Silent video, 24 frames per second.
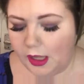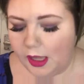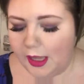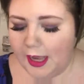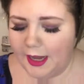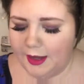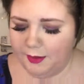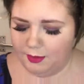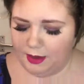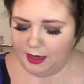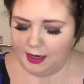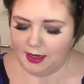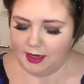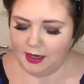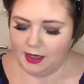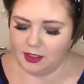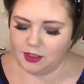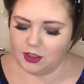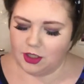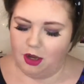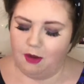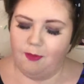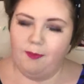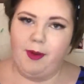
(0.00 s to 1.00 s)
anyway,
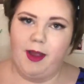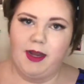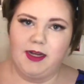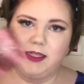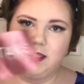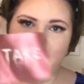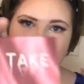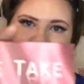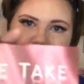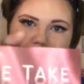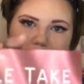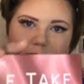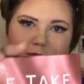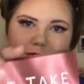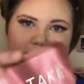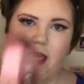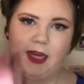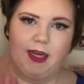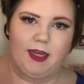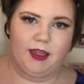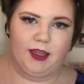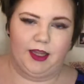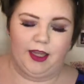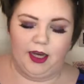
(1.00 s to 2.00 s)
so back to this double
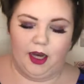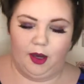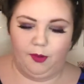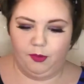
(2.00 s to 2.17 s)
take thing.